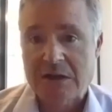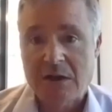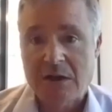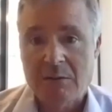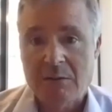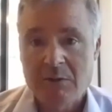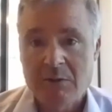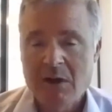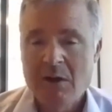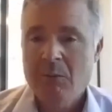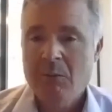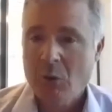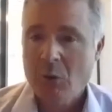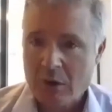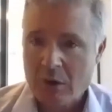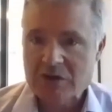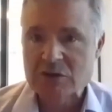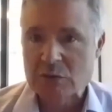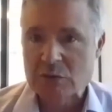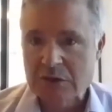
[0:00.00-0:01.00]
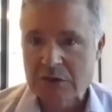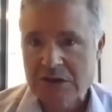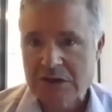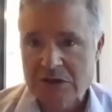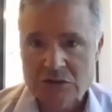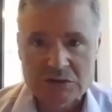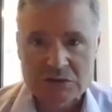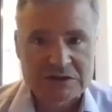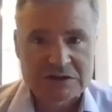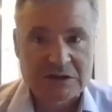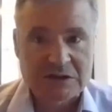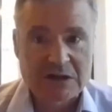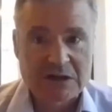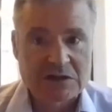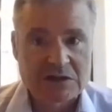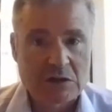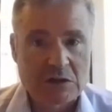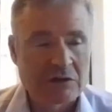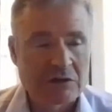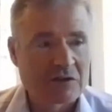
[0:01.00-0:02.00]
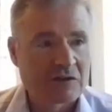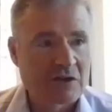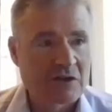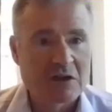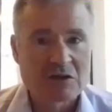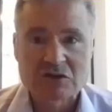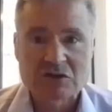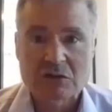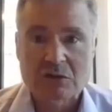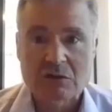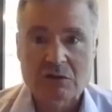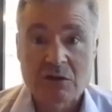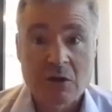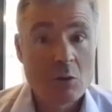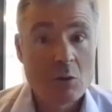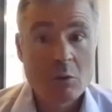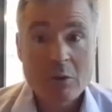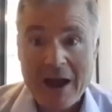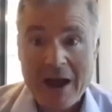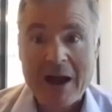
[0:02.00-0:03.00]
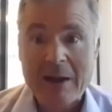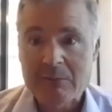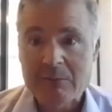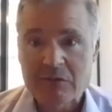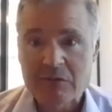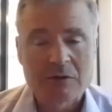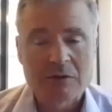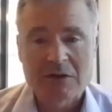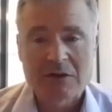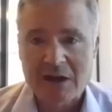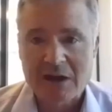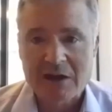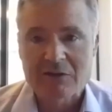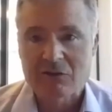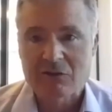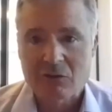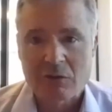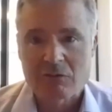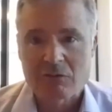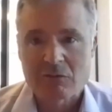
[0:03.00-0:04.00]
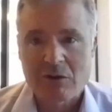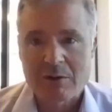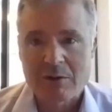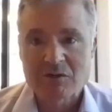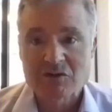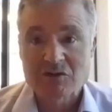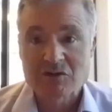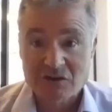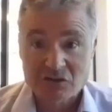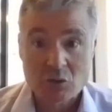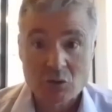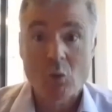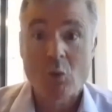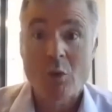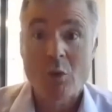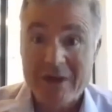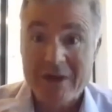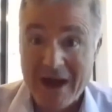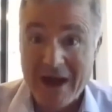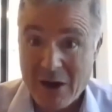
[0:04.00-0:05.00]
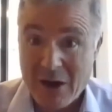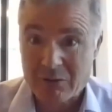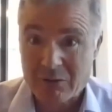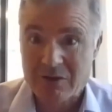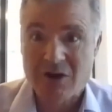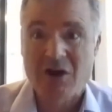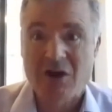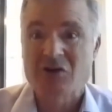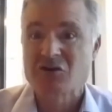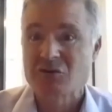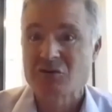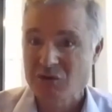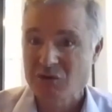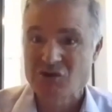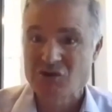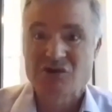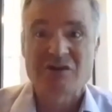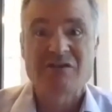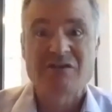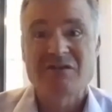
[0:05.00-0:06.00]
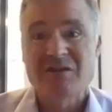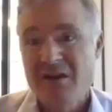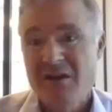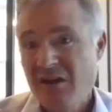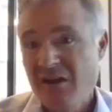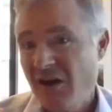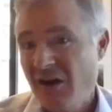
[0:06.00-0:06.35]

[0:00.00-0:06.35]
But what's really interesting is all the science shows we absolutely can't solve climate change without contributions